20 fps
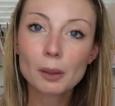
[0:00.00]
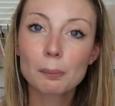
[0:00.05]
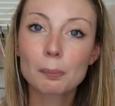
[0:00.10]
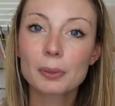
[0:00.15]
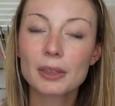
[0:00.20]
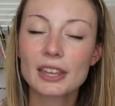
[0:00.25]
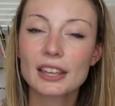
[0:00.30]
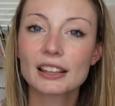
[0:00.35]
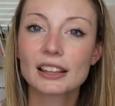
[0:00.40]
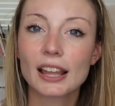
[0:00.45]

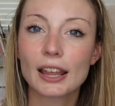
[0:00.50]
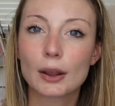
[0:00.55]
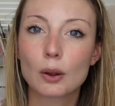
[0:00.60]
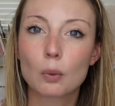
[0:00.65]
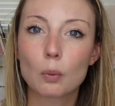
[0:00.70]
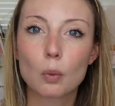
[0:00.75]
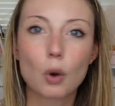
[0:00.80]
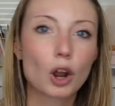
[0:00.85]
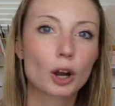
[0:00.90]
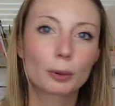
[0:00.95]
being like
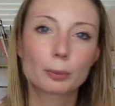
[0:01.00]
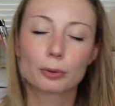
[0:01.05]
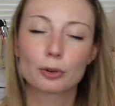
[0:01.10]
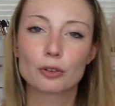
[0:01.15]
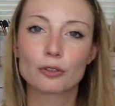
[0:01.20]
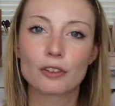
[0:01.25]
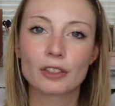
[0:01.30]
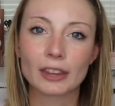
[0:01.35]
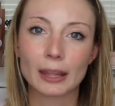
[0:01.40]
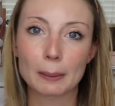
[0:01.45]

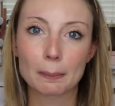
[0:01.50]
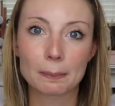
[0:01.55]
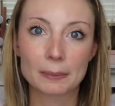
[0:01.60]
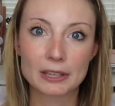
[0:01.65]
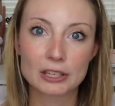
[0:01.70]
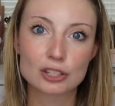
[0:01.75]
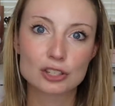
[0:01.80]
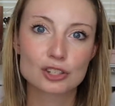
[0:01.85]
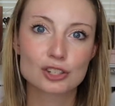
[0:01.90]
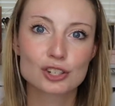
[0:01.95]
waterproof and like
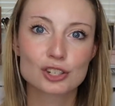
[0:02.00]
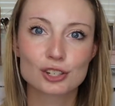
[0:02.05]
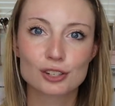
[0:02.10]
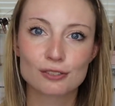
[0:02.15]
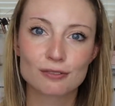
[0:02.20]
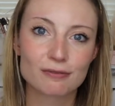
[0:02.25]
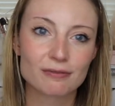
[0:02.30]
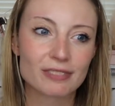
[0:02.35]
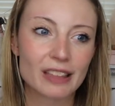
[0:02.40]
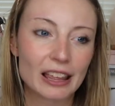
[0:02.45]
beach,
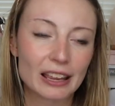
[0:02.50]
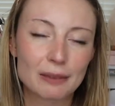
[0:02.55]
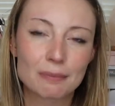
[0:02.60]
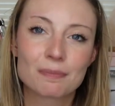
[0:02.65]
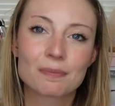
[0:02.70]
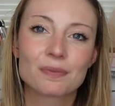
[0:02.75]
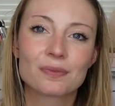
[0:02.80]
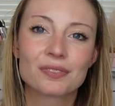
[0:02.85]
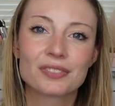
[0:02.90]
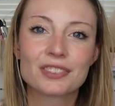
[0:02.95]
like,
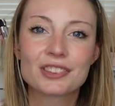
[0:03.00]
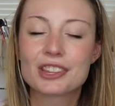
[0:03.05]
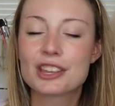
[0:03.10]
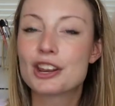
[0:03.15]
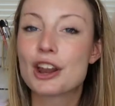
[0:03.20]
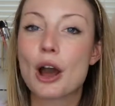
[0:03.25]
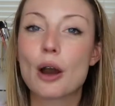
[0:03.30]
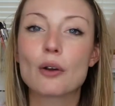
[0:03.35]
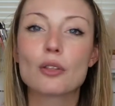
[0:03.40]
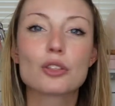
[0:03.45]
you
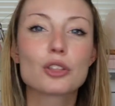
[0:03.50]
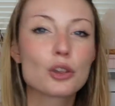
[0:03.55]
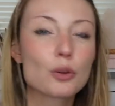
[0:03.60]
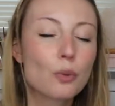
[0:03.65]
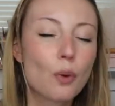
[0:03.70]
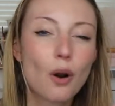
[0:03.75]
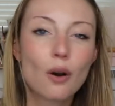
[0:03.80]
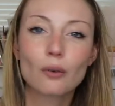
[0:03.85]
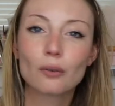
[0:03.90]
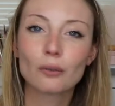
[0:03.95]
know, you
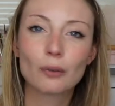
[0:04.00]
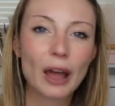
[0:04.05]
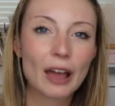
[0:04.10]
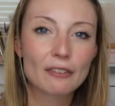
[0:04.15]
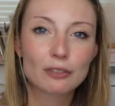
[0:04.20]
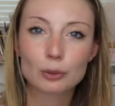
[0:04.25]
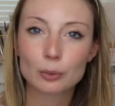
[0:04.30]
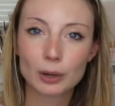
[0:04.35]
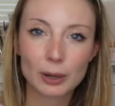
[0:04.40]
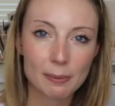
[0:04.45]
won't
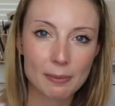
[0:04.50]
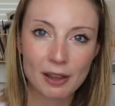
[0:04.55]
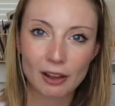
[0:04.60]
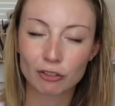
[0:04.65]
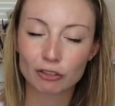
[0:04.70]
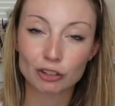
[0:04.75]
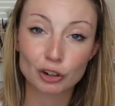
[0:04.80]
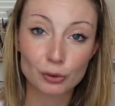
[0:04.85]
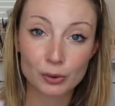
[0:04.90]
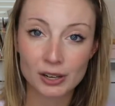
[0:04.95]
have to worry
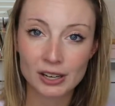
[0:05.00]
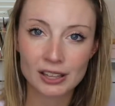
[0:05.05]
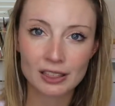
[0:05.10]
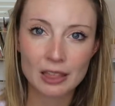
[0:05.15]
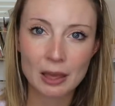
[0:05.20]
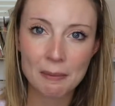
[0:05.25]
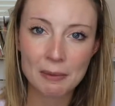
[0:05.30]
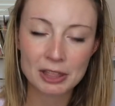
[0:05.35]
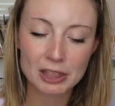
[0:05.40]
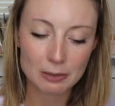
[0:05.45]
about ruining
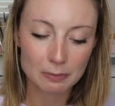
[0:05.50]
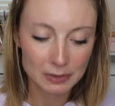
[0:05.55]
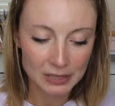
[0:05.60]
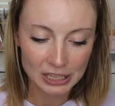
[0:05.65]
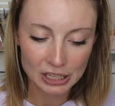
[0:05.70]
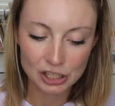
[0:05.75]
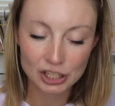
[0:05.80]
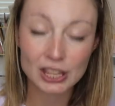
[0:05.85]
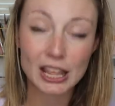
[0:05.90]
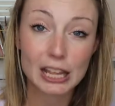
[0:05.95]
them at the
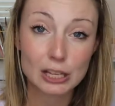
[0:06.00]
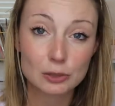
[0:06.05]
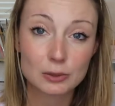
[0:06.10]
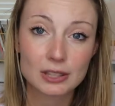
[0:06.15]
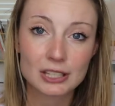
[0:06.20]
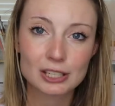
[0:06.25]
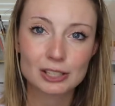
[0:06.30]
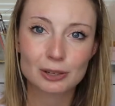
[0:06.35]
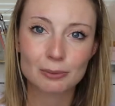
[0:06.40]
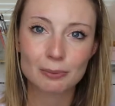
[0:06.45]
beach. That's what
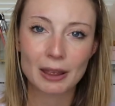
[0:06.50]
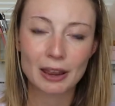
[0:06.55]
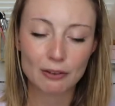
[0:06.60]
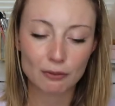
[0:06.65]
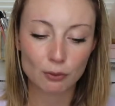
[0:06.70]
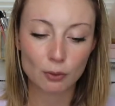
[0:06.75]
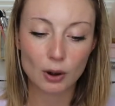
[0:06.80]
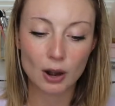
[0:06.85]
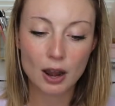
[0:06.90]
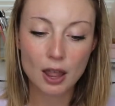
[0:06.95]
these are made
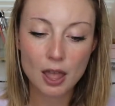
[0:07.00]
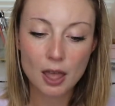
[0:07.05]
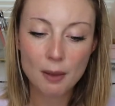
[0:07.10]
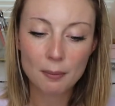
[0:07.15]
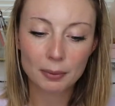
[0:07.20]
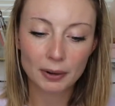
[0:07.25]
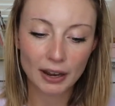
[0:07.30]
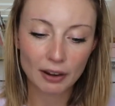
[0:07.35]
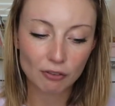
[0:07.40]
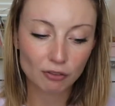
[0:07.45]
for.
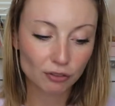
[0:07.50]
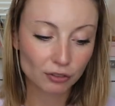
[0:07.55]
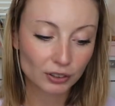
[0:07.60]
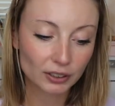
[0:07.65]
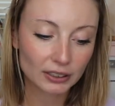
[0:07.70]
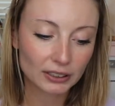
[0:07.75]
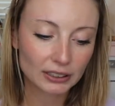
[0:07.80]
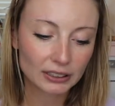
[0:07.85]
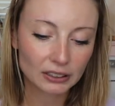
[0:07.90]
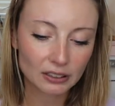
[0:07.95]
But I
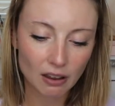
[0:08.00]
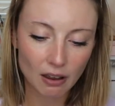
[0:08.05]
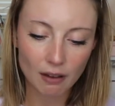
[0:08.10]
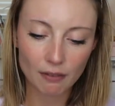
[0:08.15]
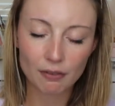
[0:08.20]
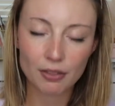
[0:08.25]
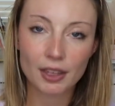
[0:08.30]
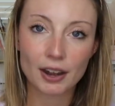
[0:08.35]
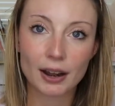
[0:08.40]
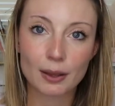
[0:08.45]
really
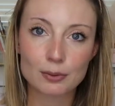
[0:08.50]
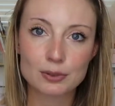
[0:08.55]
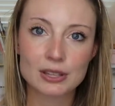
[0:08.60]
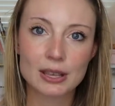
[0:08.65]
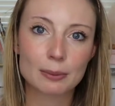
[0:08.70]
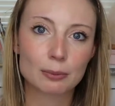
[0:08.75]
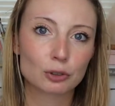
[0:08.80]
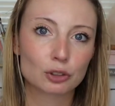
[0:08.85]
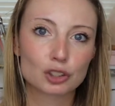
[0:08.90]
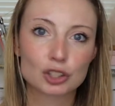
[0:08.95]
love that I was
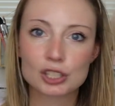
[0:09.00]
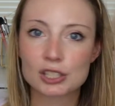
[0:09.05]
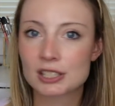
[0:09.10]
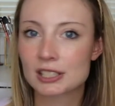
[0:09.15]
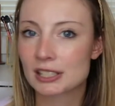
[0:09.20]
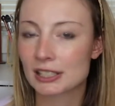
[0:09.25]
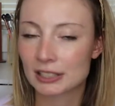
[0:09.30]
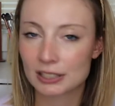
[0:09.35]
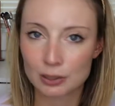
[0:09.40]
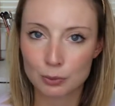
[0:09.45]
able to just
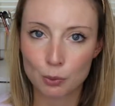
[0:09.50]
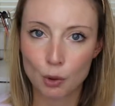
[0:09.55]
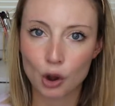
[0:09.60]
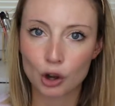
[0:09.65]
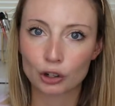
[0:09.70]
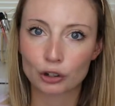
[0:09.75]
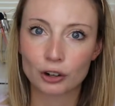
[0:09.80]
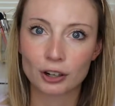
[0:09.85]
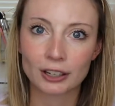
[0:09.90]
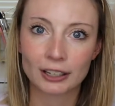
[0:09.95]
stick some
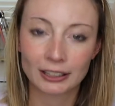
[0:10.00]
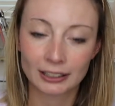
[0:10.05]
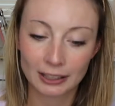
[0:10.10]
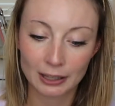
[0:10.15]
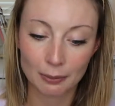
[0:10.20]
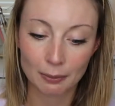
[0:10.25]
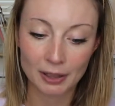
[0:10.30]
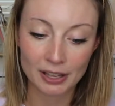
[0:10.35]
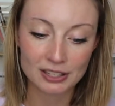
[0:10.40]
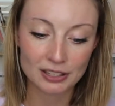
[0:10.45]
water on it and
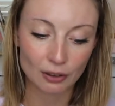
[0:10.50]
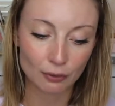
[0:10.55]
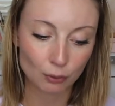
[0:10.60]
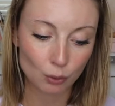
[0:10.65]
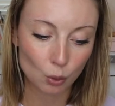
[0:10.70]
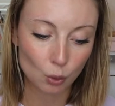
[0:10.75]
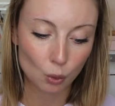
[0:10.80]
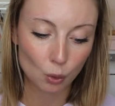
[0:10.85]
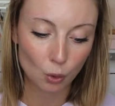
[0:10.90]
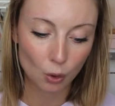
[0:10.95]
keep myself
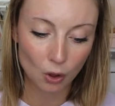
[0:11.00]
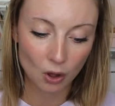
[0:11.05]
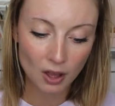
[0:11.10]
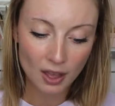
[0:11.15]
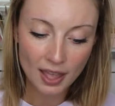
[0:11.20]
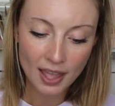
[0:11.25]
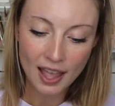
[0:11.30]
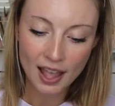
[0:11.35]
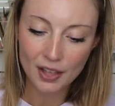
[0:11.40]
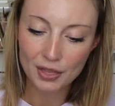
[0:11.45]
cool.
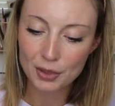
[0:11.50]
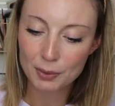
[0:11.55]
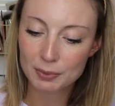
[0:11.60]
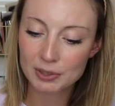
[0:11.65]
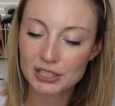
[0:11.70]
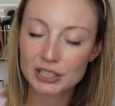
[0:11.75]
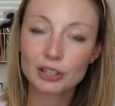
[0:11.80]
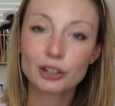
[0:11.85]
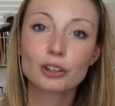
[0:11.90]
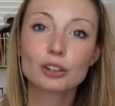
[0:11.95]
And the
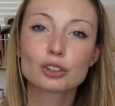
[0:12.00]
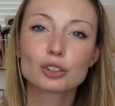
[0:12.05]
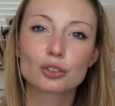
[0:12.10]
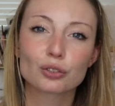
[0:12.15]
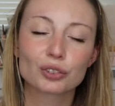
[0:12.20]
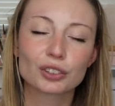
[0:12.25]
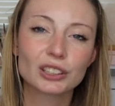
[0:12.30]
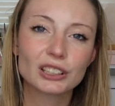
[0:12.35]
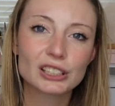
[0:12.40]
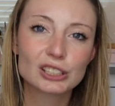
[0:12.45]
material is
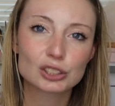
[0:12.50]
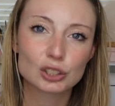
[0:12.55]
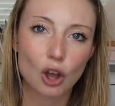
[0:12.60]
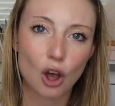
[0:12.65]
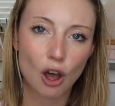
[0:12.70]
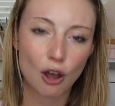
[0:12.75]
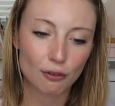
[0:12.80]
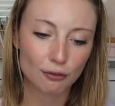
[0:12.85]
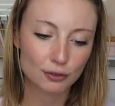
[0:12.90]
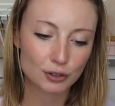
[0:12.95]
really
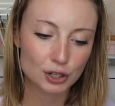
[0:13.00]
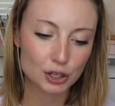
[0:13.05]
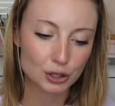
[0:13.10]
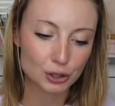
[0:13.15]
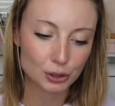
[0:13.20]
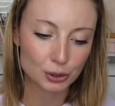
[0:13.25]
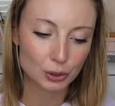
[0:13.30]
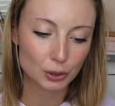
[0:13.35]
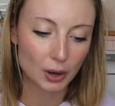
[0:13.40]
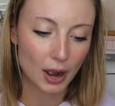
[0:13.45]
soft
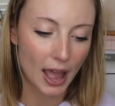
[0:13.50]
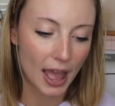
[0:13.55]
too,